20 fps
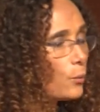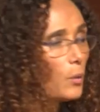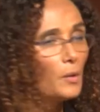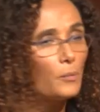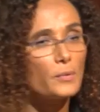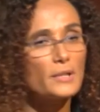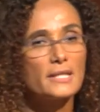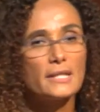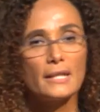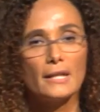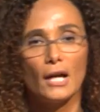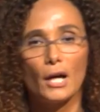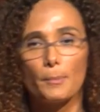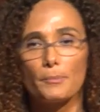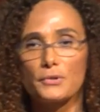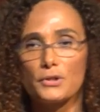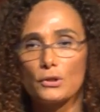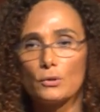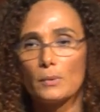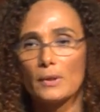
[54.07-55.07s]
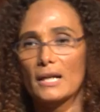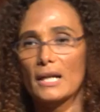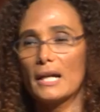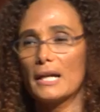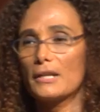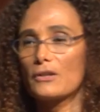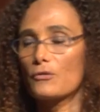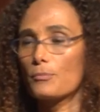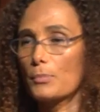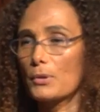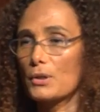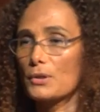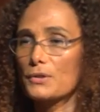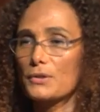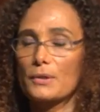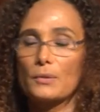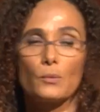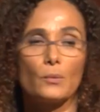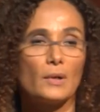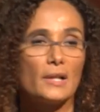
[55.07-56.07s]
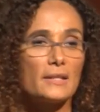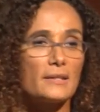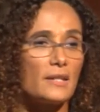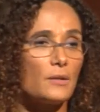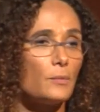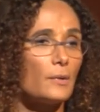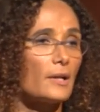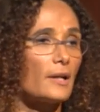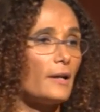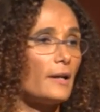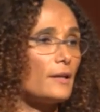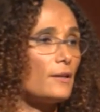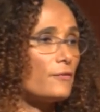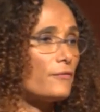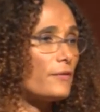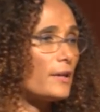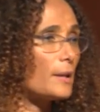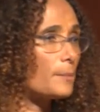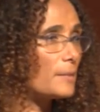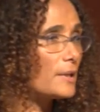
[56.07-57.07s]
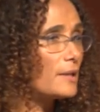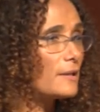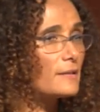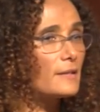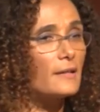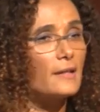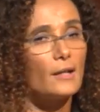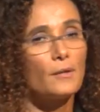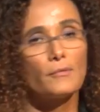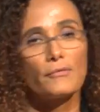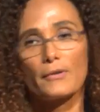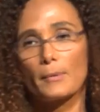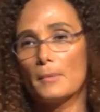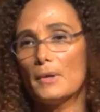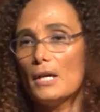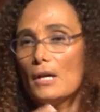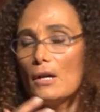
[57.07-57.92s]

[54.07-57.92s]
What was he up to? What kind of person was he? What kind of family does he come from?